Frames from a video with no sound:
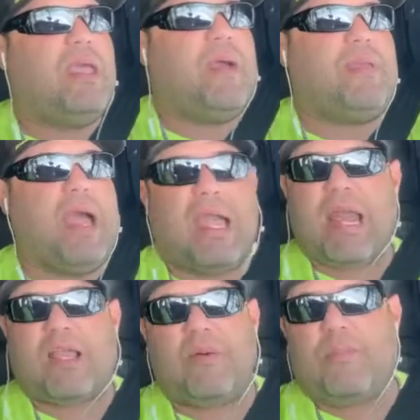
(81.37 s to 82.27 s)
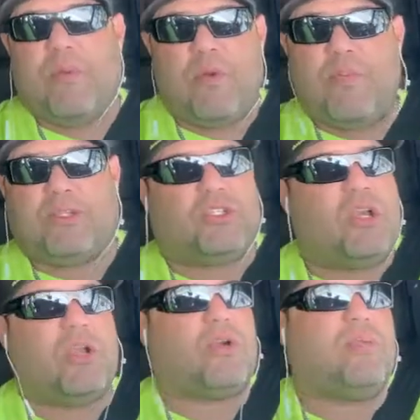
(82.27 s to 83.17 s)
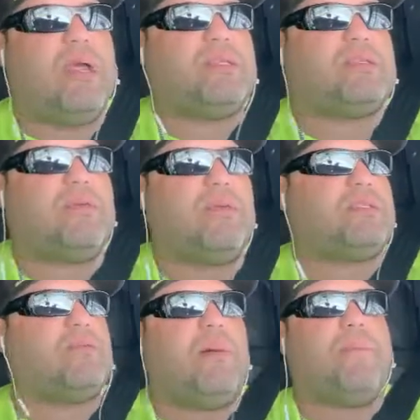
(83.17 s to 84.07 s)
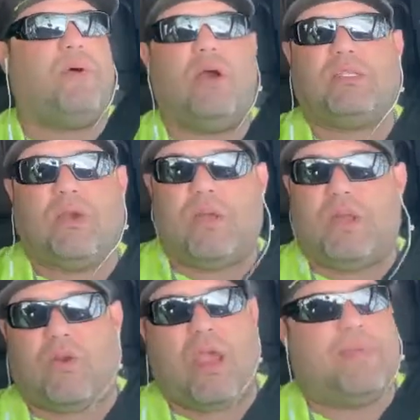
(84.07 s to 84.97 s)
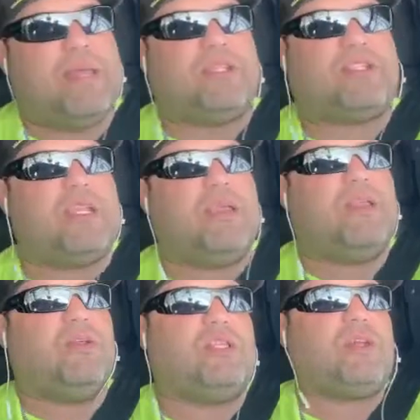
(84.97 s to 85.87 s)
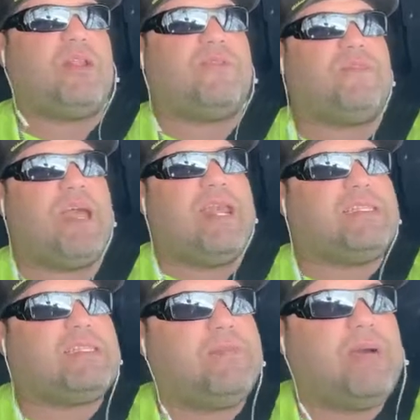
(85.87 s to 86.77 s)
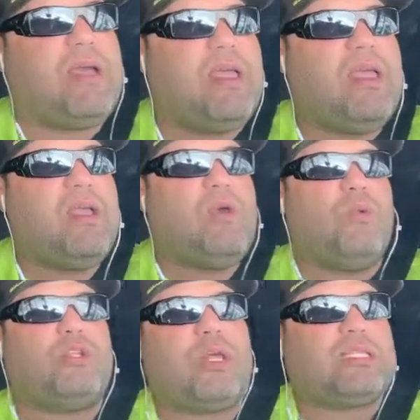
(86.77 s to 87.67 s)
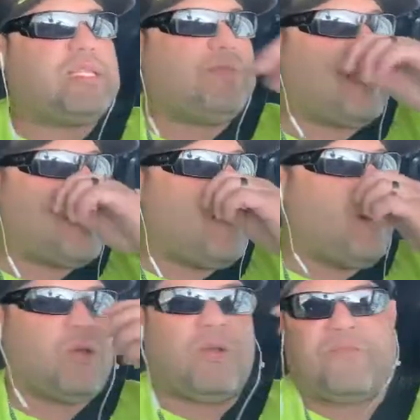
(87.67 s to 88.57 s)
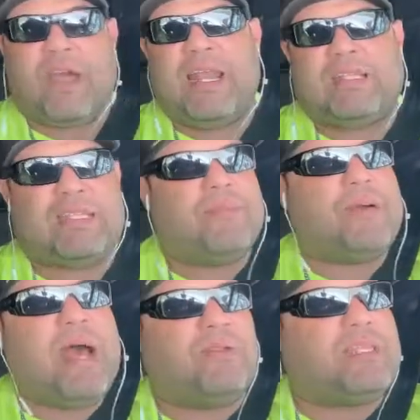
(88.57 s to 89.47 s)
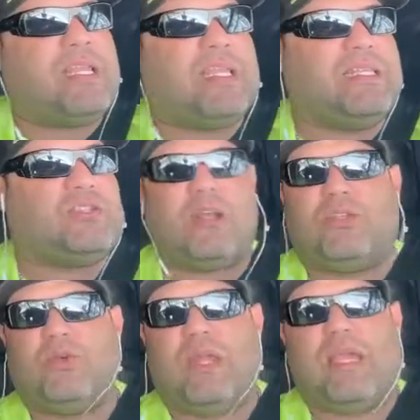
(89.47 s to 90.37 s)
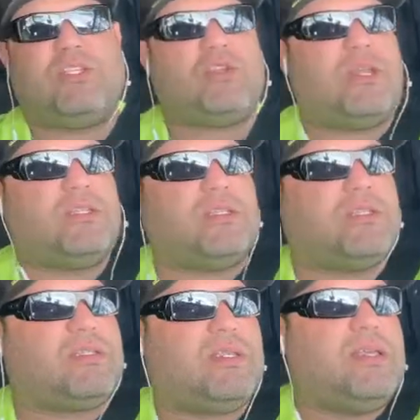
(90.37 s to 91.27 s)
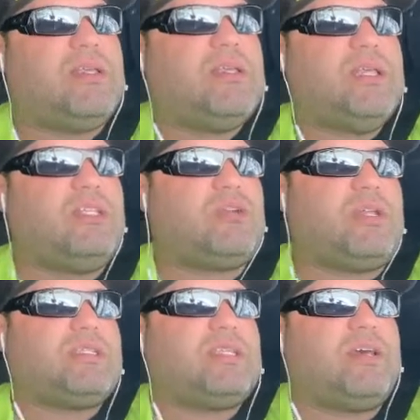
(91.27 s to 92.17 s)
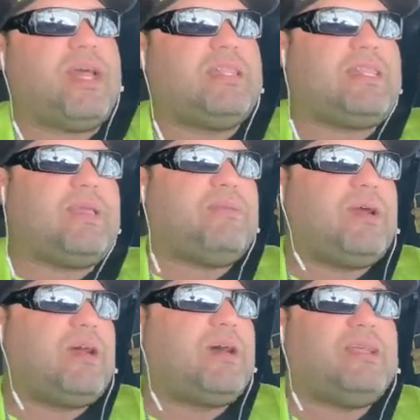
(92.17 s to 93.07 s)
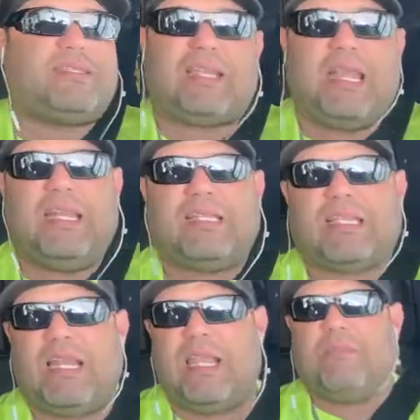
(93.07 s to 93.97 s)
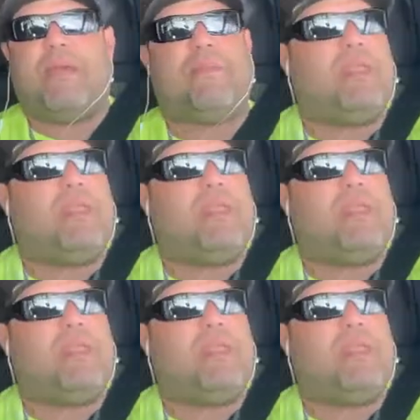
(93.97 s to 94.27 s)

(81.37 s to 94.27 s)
I mean, I got a couple people in my circle, man. Some of my boys, they want to grab that shit. You know, they're trying to finance it, but we're trying to see if I get my uncle to finance it. But I don't think he's trying to do that. He's trying to sell that thing. But it's clean. It's clean, man.